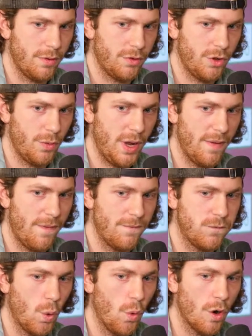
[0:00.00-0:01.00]
so we have
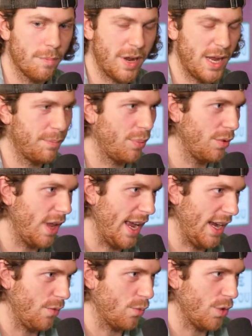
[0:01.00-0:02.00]
four people
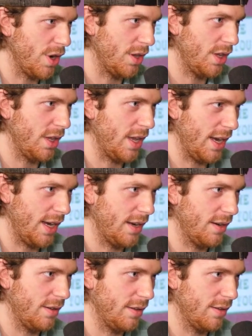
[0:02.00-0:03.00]
like really
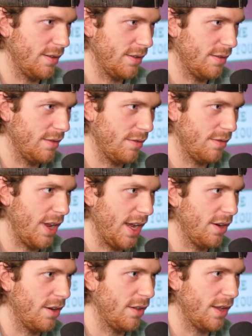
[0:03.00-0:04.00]
like
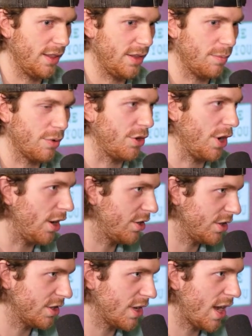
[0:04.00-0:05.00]
taking on like the
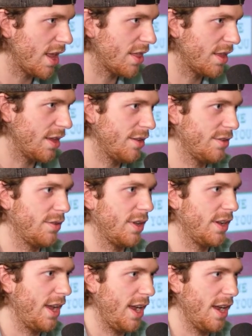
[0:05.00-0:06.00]
production side of things. So,
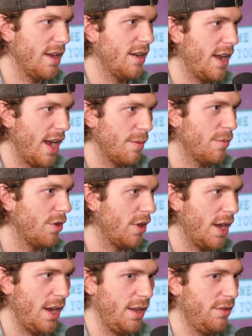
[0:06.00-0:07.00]
Very like, cool. Camera
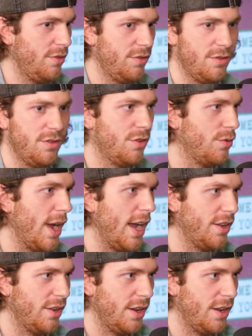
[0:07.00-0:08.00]
lights,
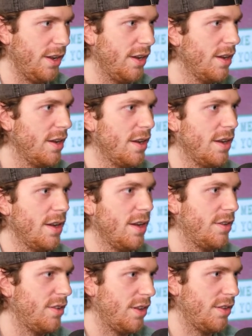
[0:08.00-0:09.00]
directing,
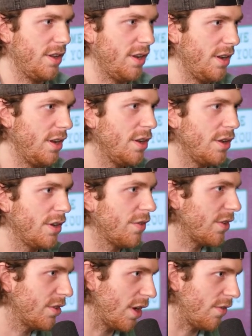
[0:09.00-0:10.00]
assisting, you know,
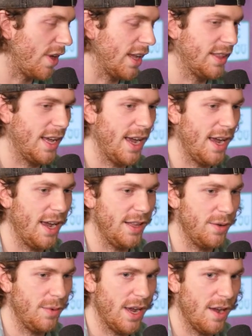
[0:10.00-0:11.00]
different stuff like that, and
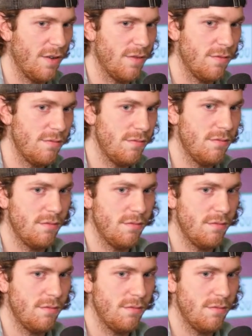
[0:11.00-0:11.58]
then we have, mm,